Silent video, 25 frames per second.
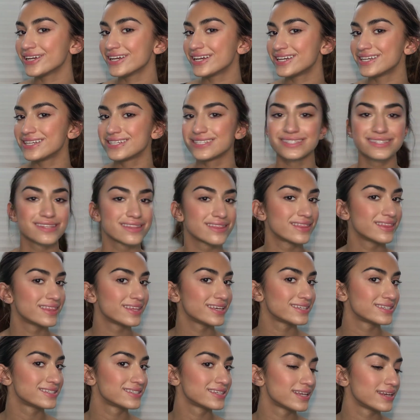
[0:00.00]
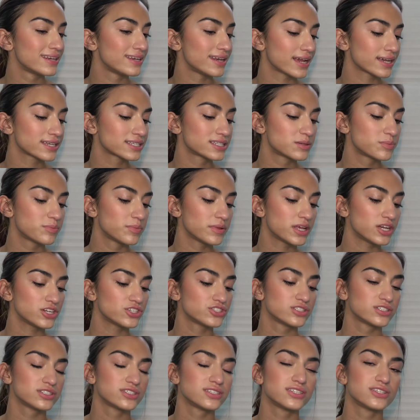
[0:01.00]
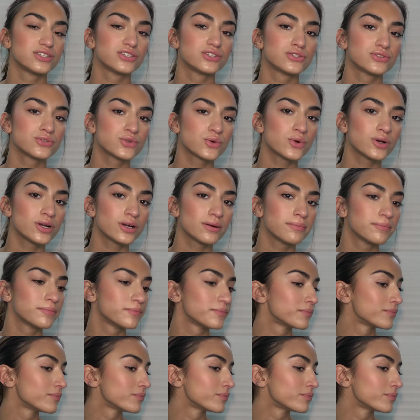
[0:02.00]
is this next blush. This is Storm.